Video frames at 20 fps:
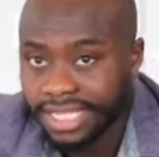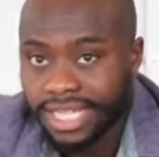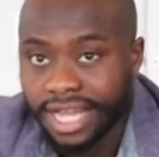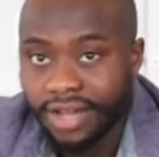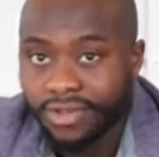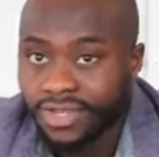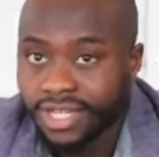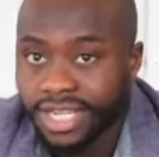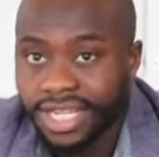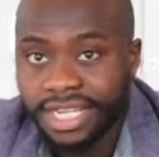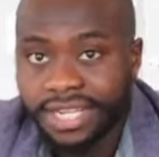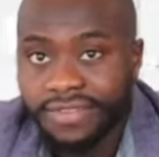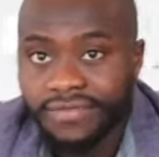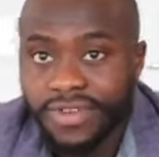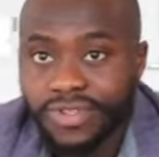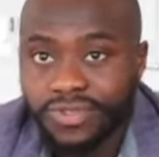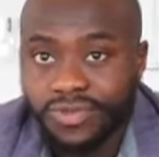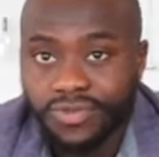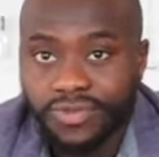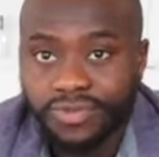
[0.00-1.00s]
down to the
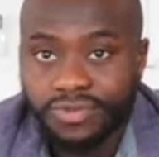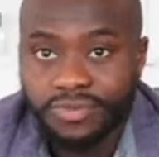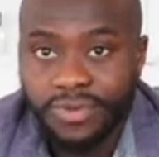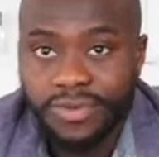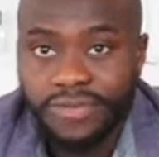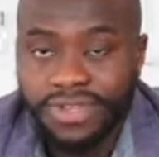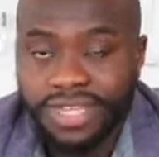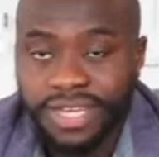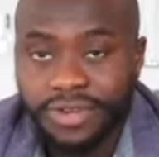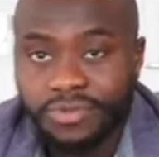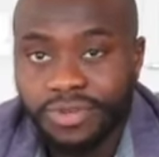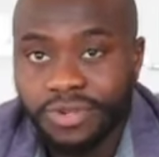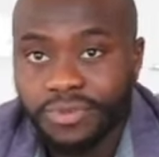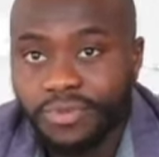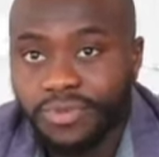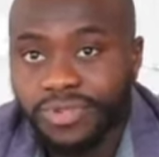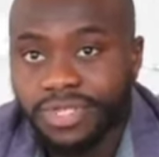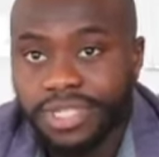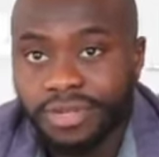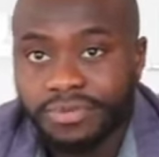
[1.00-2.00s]
individual, whether they want to
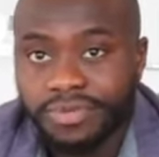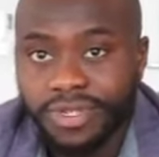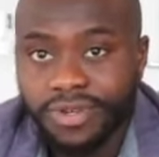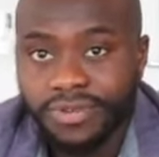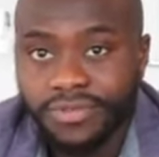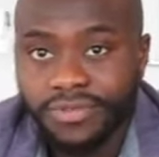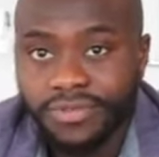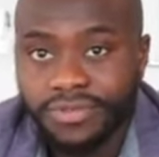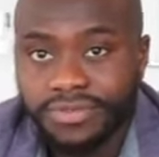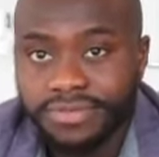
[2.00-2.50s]
push themselves.